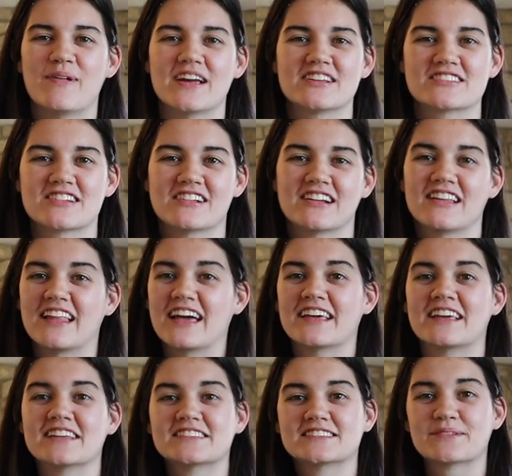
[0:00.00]
Make sure to
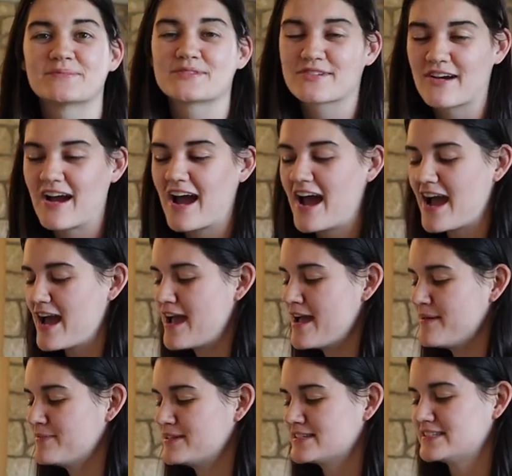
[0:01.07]
like and
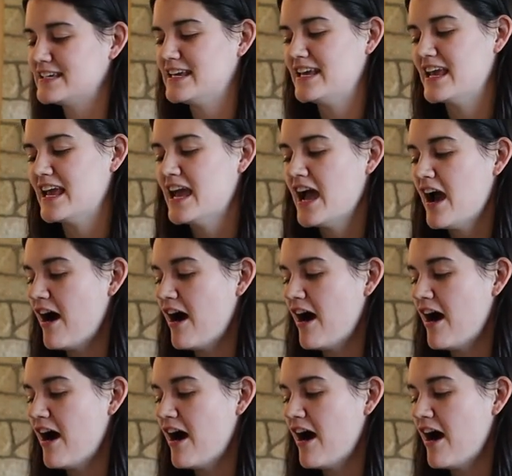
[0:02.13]
subscribe to see